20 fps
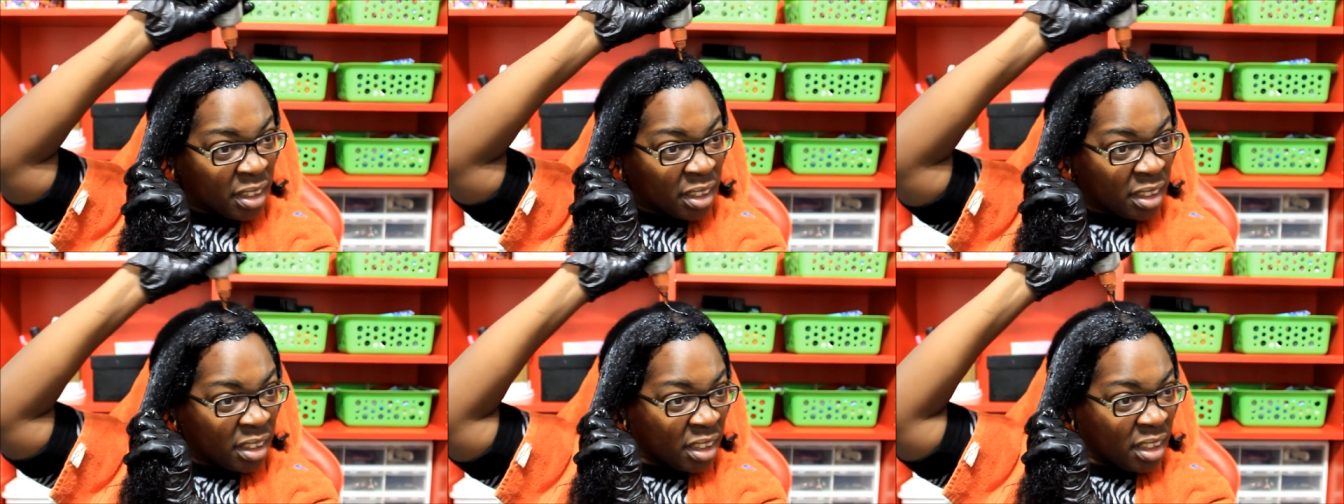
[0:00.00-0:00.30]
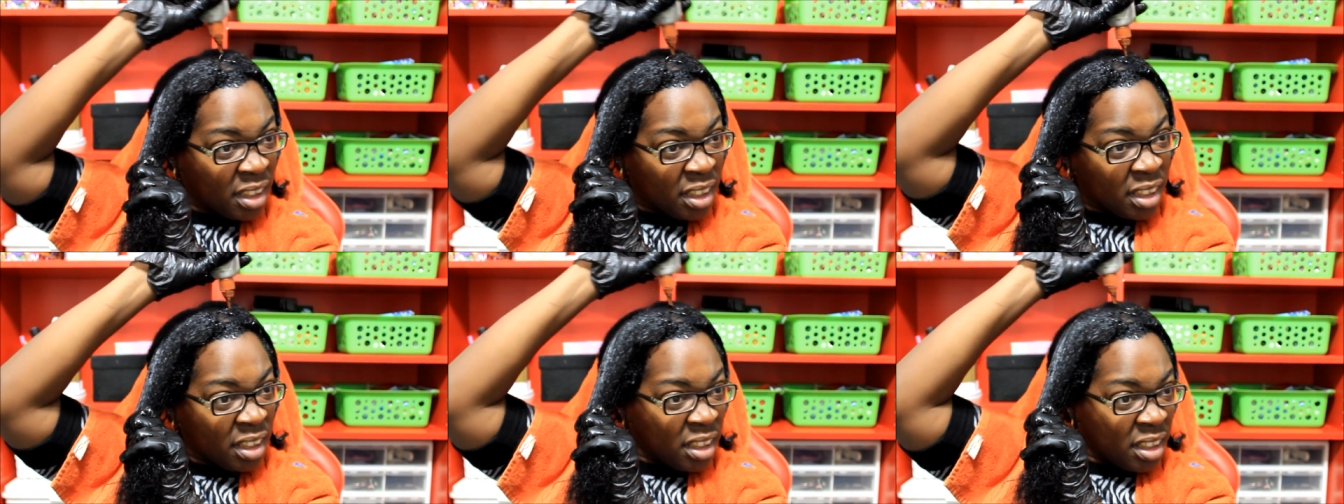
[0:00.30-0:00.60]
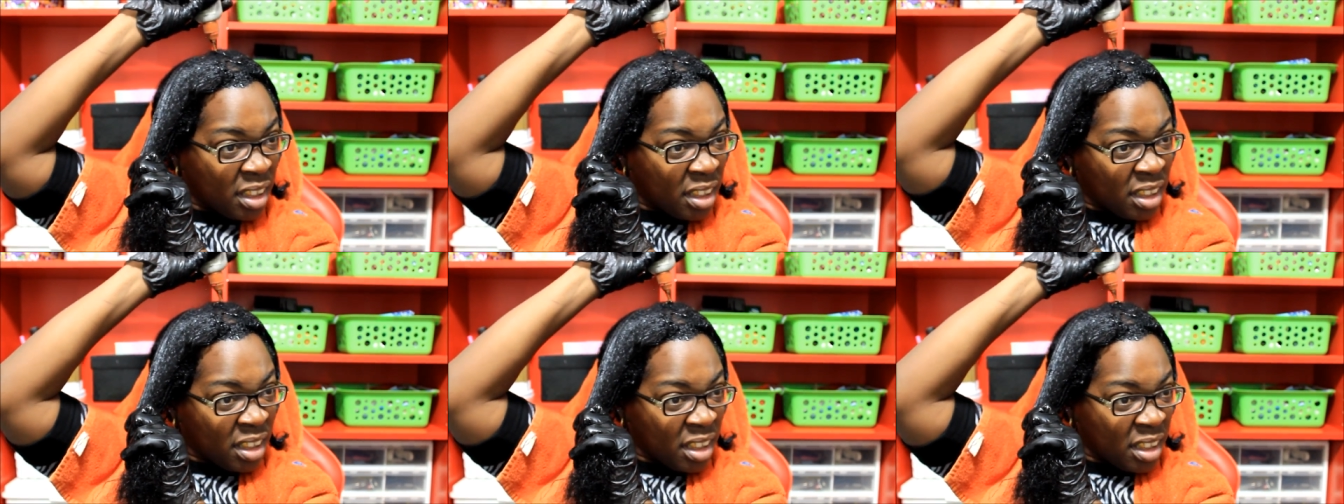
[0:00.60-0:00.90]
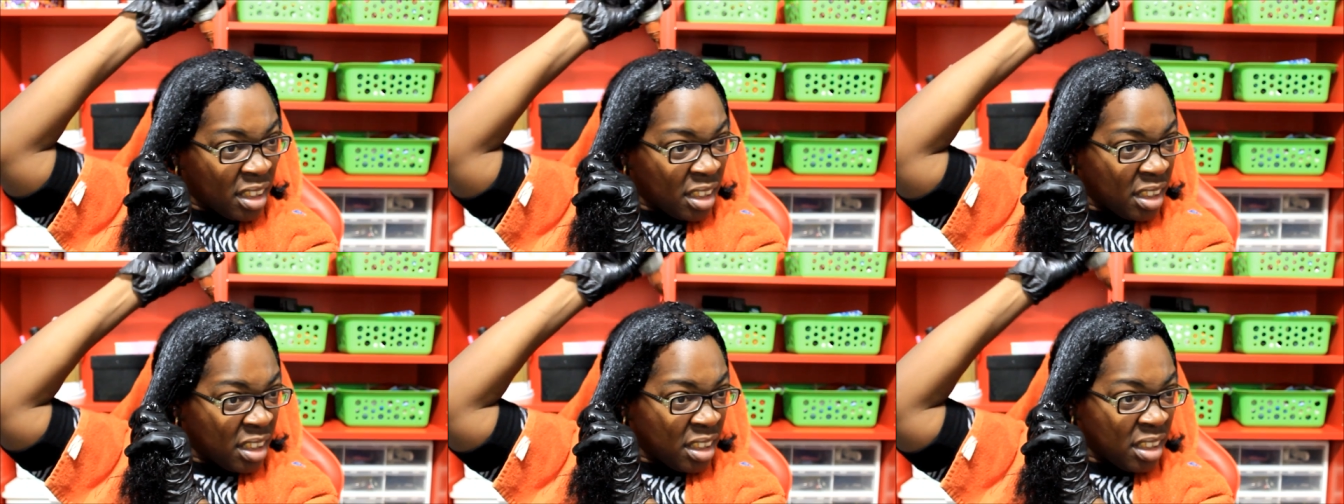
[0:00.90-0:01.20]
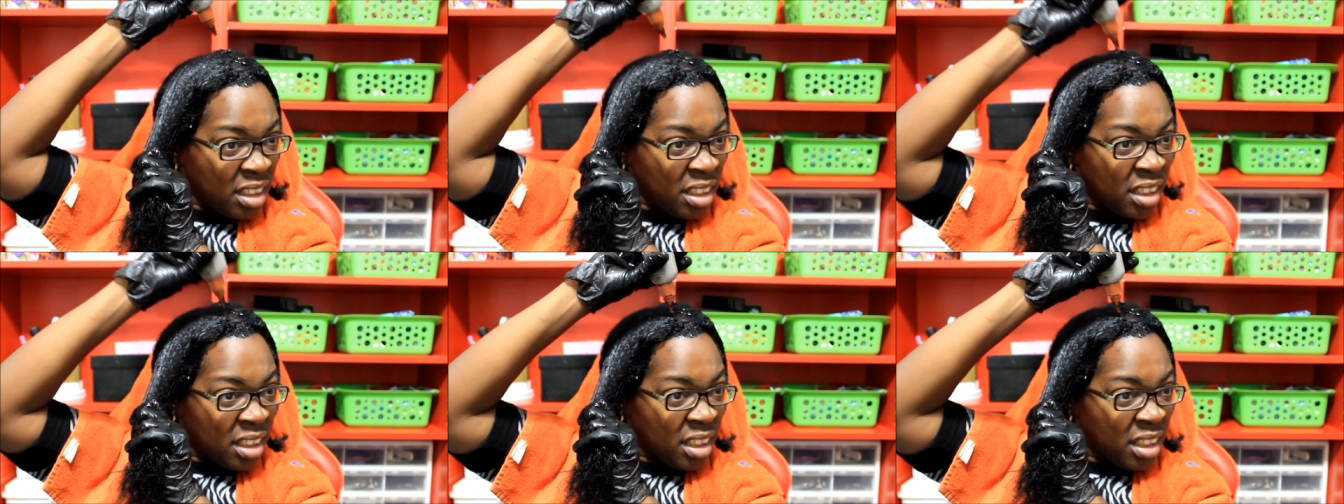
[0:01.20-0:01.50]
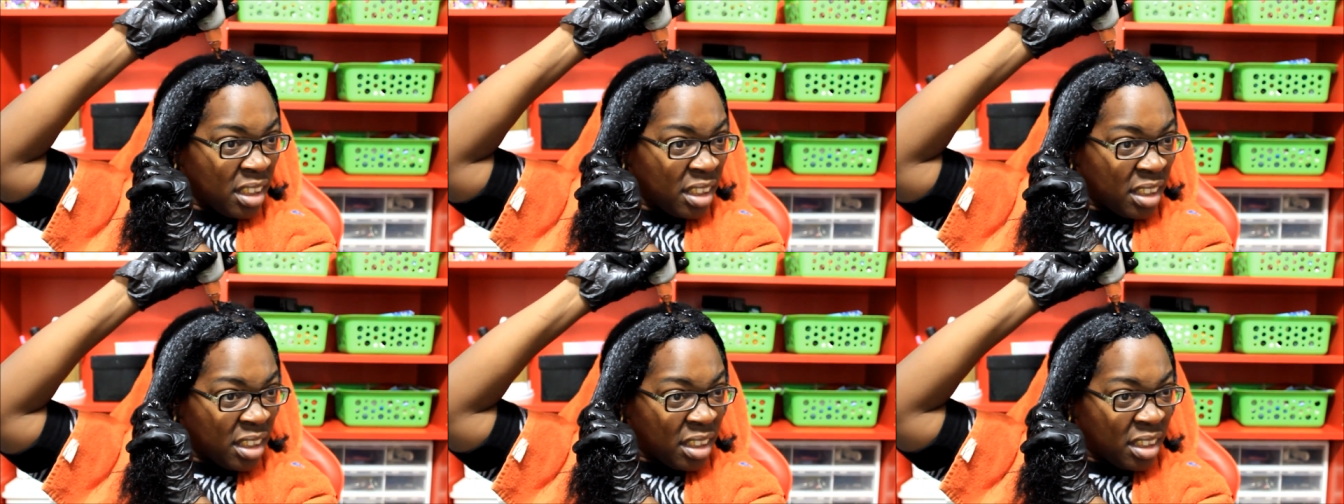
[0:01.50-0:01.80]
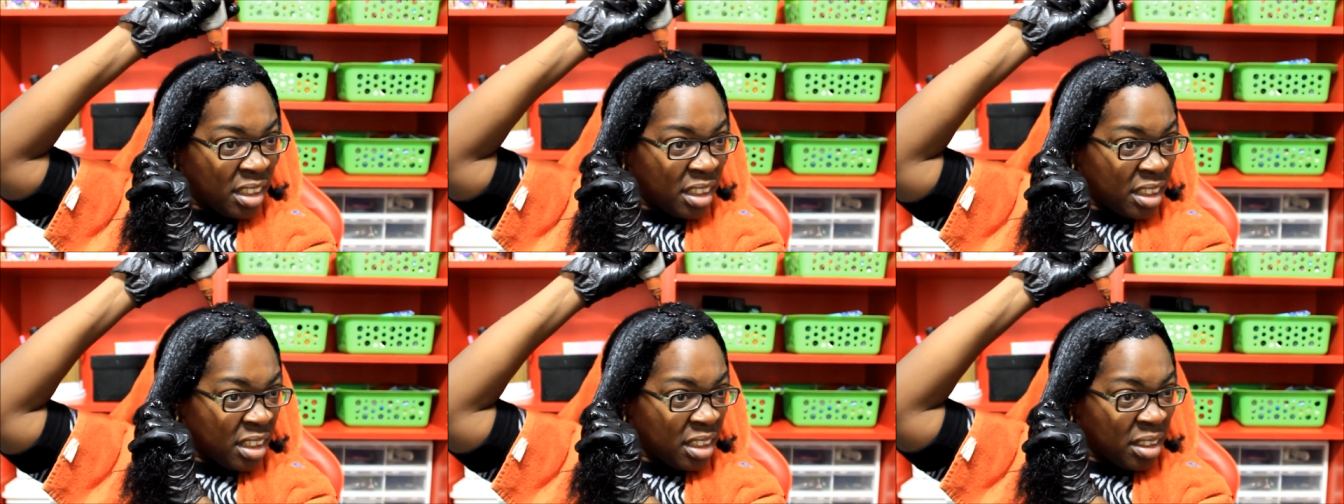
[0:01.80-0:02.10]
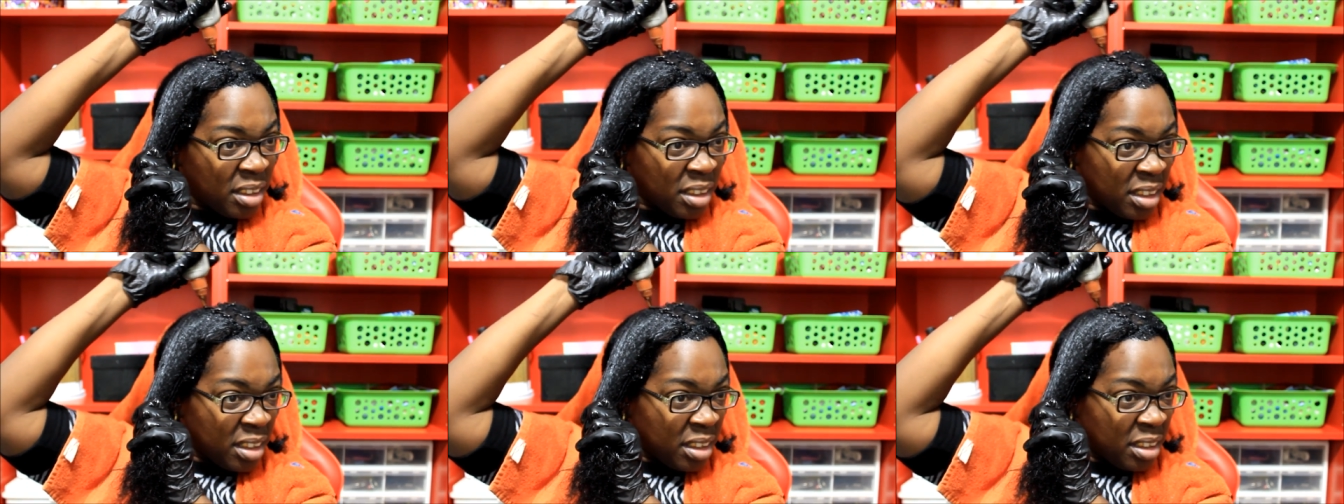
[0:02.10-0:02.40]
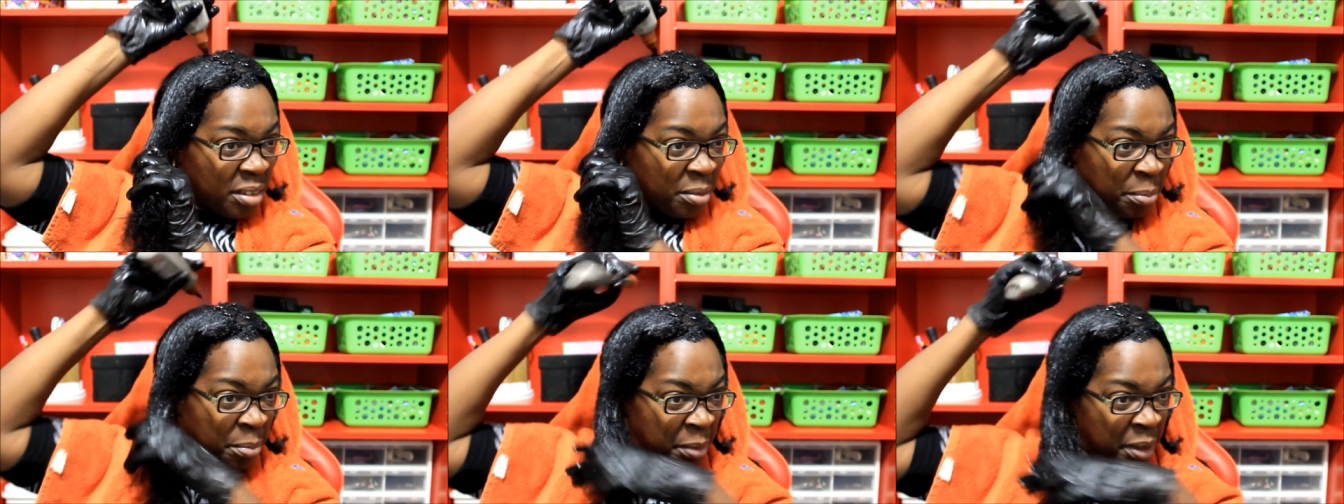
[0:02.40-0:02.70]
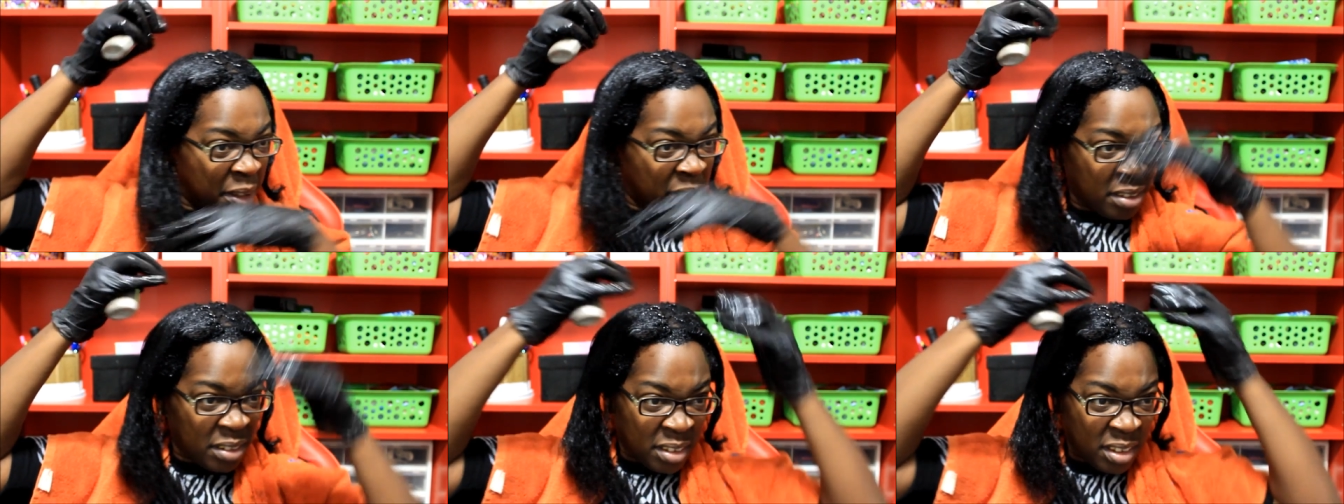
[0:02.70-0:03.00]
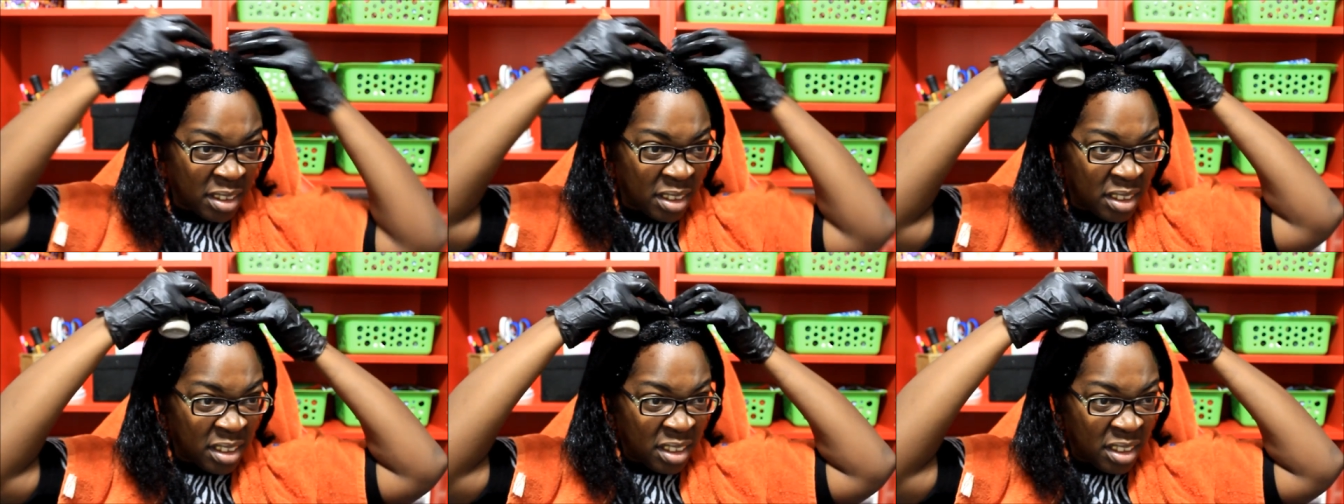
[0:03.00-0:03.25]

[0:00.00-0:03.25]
a, in the middle.